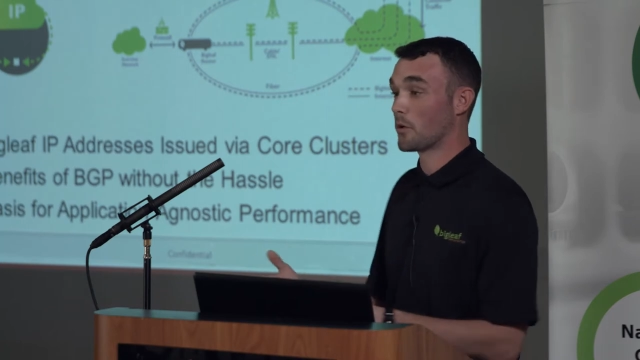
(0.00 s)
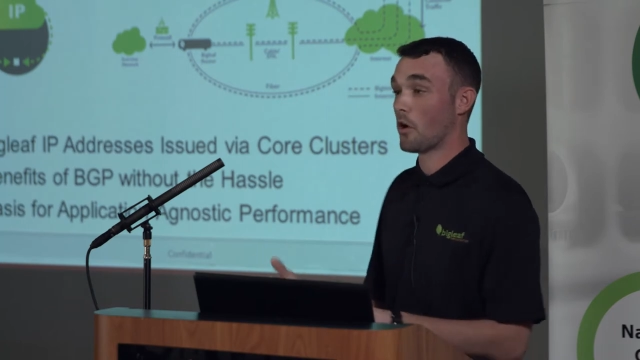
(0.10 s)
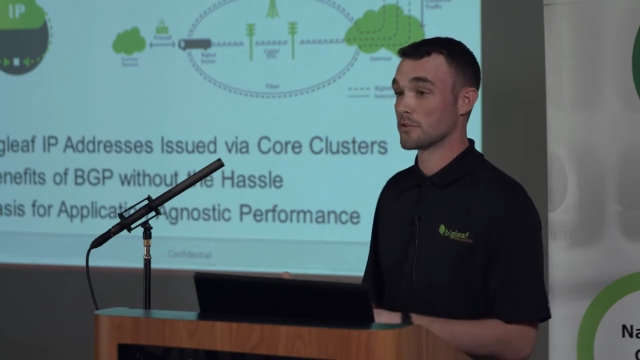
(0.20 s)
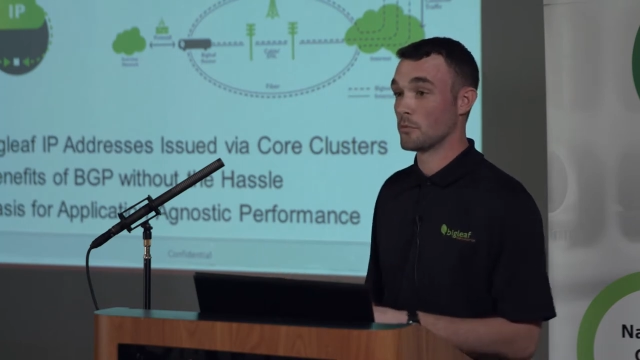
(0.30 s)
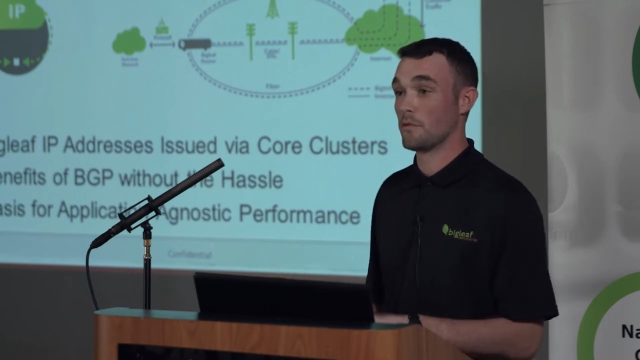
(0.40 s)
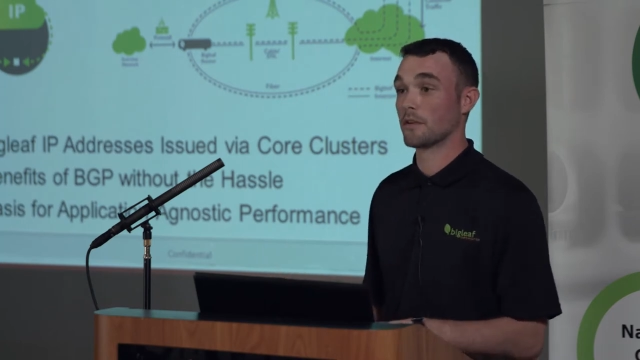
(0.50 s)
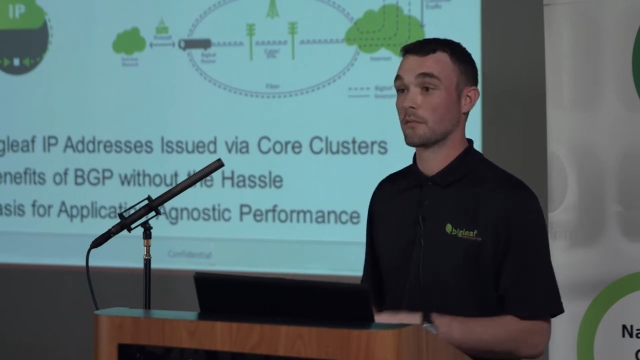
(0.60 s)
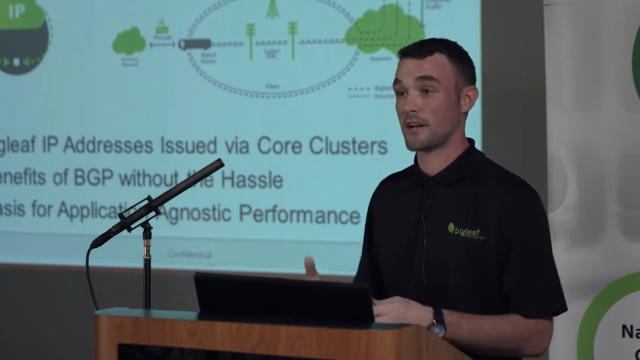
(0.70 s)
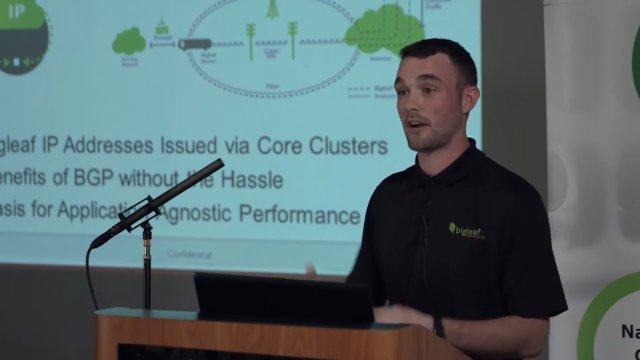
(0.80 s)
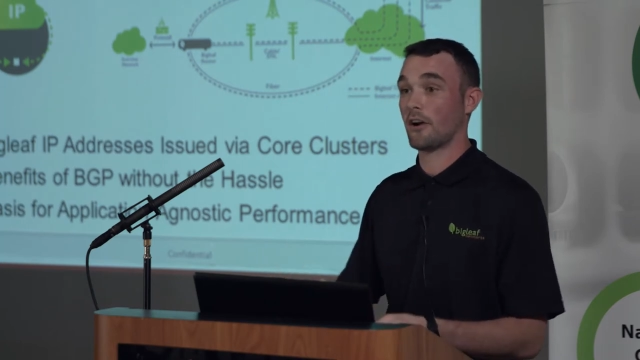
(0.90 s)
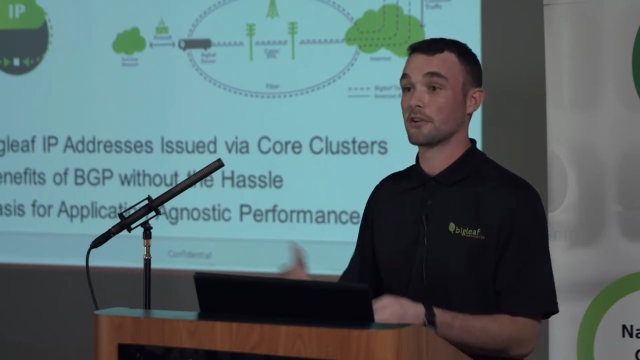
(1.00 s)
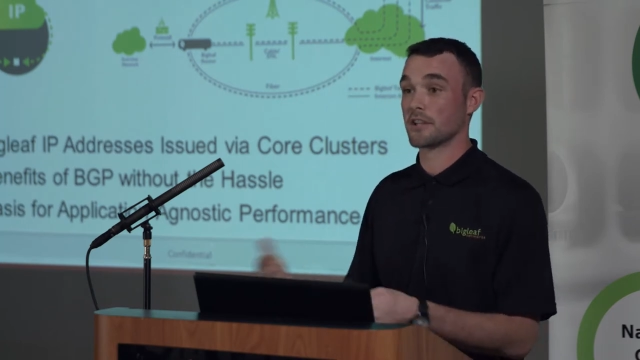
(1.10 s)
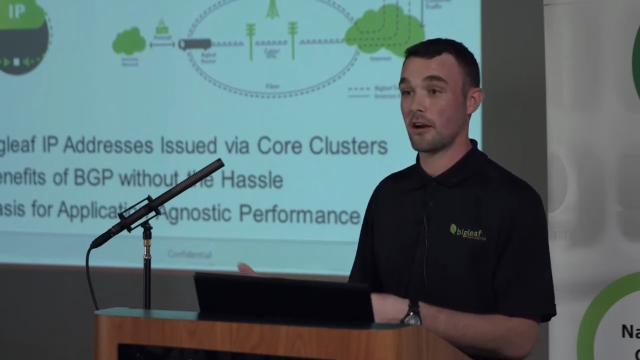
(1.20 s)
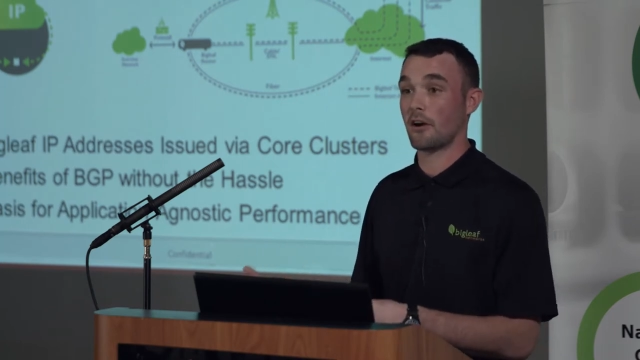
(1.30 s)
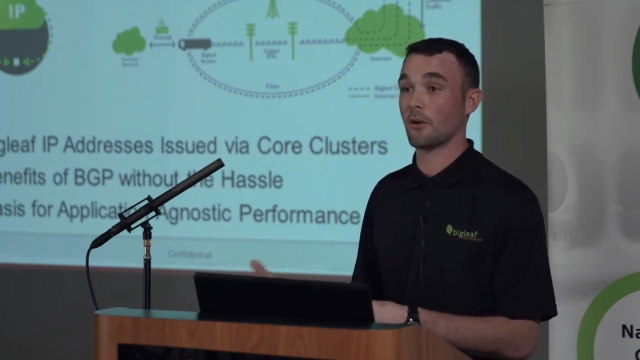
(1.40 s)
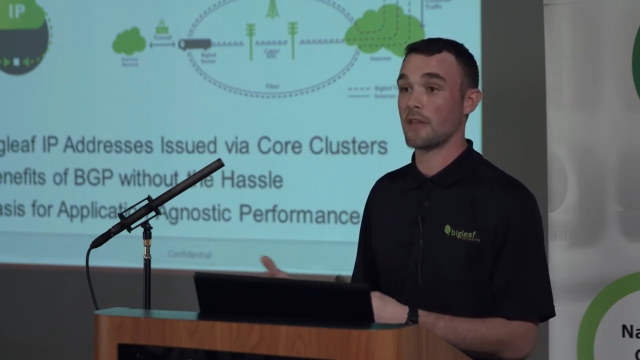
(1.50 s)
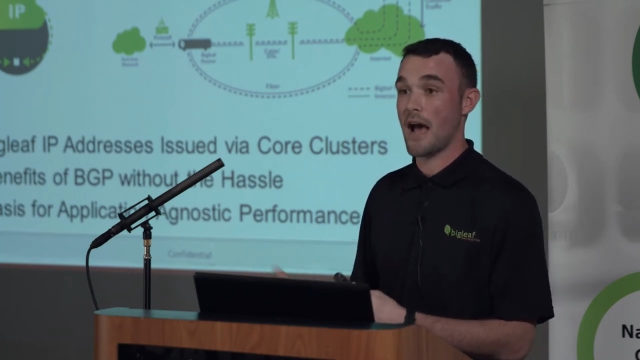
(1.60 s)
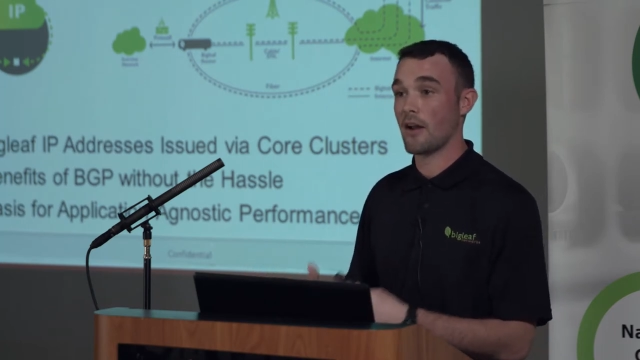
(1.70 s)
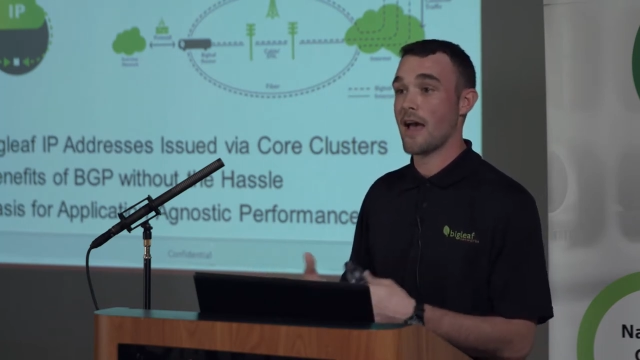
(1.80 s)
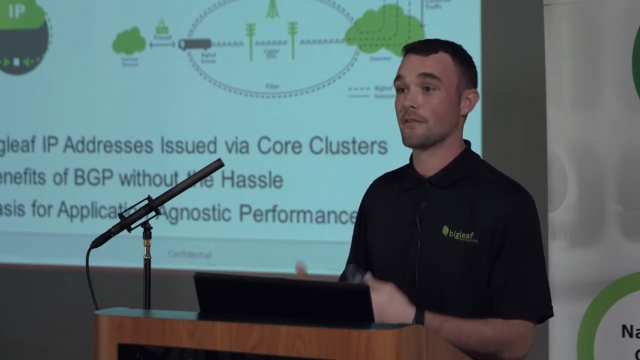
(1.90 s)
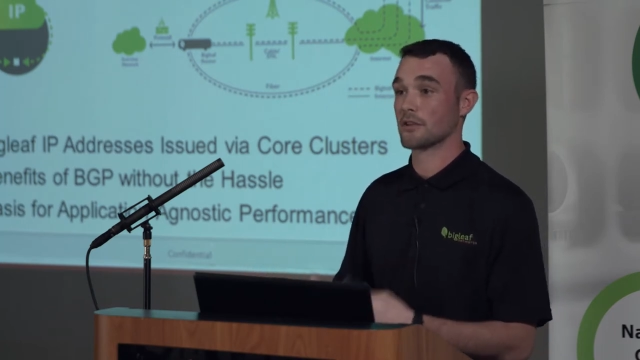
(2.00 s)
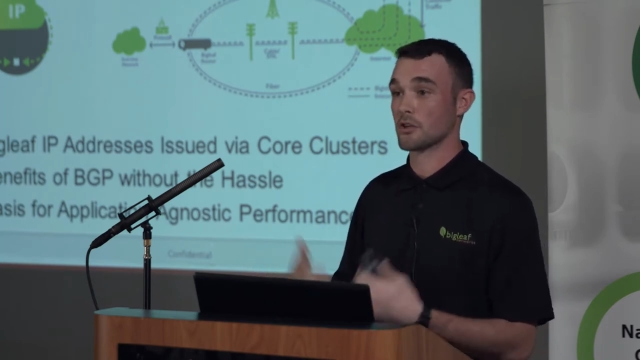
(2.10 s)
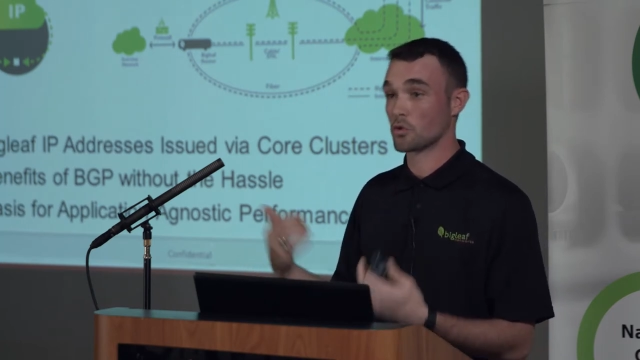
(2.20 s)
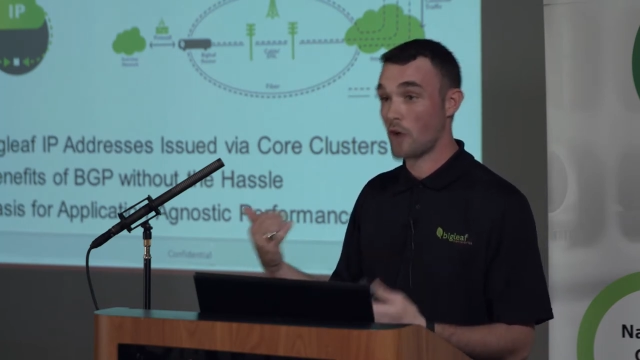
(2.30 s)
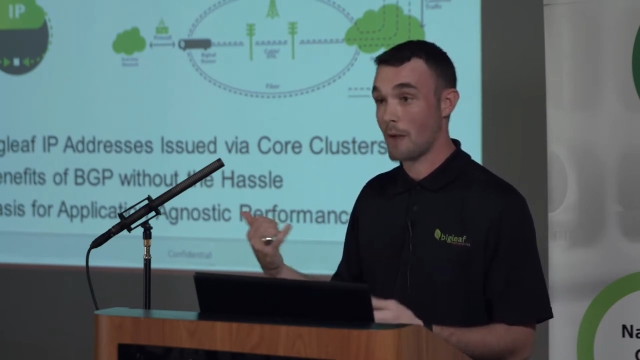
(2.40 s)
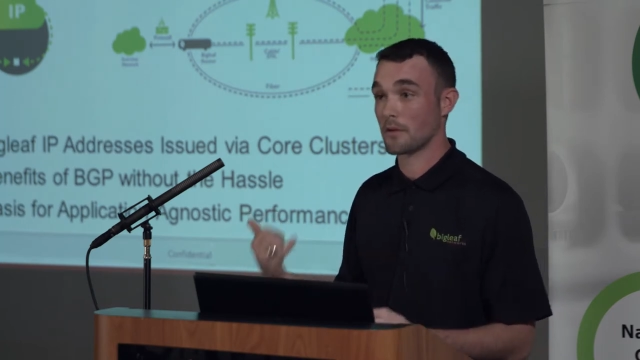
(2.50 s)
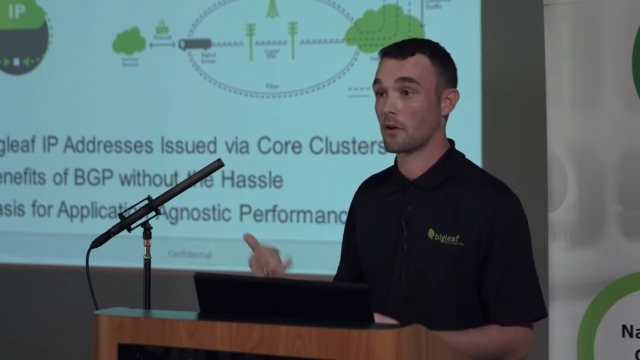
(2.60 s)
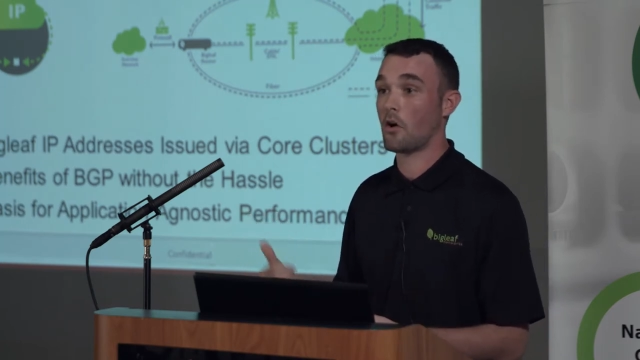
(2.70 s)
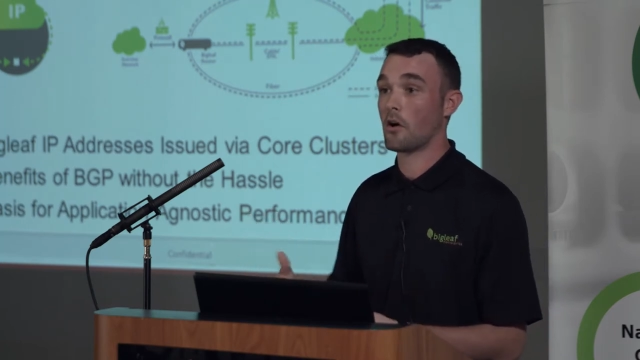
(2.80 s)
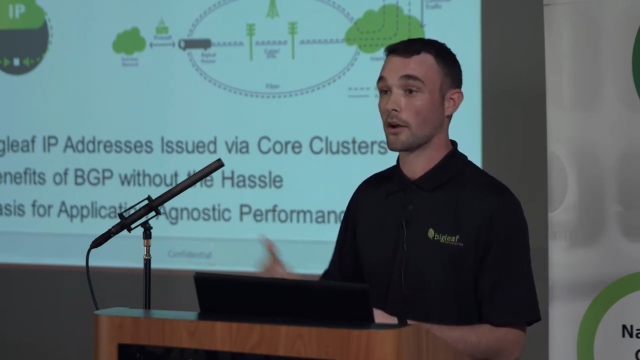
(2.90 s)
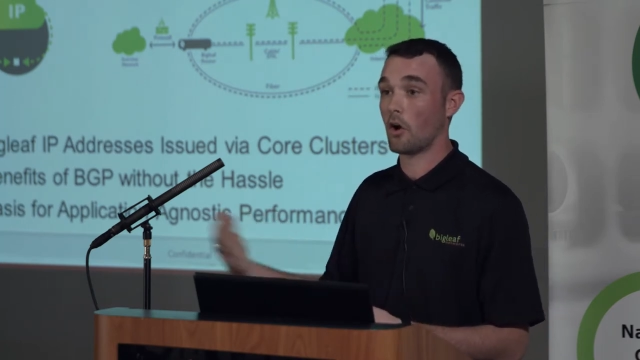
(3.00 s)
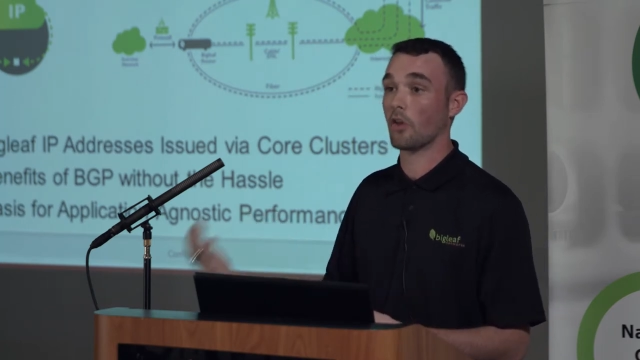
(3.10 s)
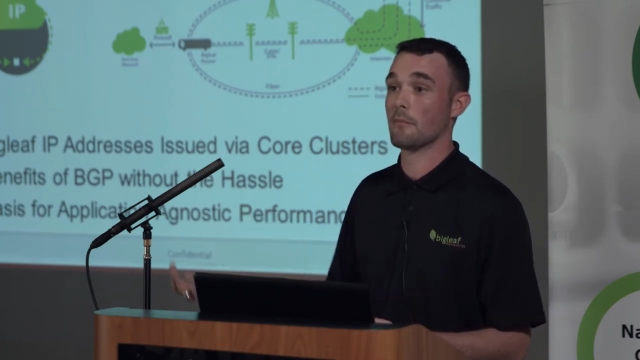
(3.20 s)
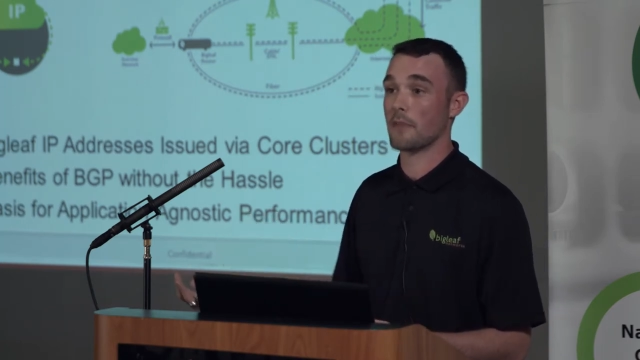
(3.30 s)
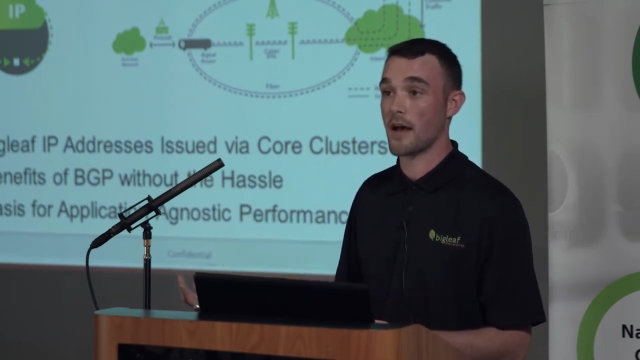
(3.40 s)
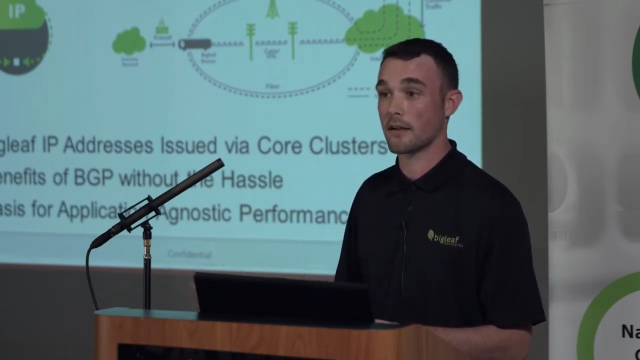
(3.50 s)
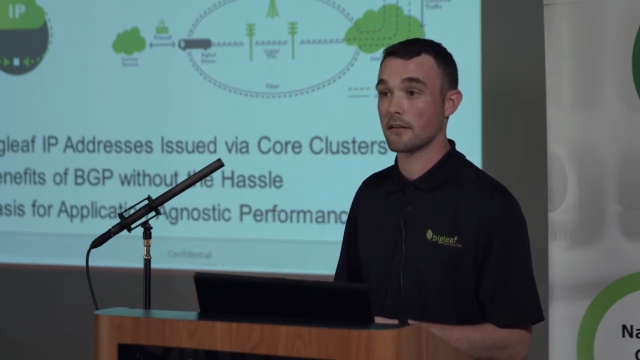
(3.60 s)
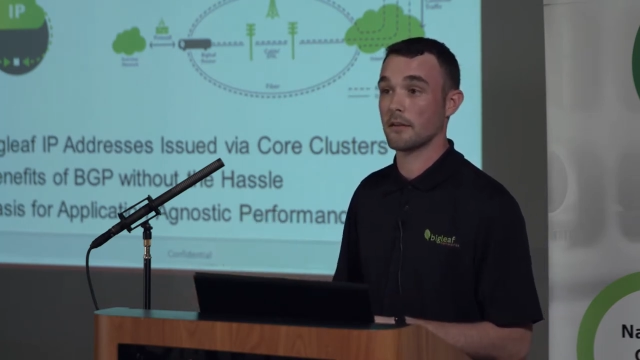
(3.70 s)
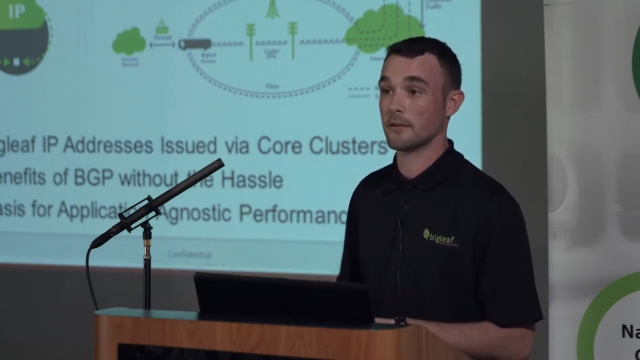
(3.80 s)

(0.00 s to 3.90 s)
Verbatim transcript: call is moving from carrier to carrier without having to drop the call and call them back.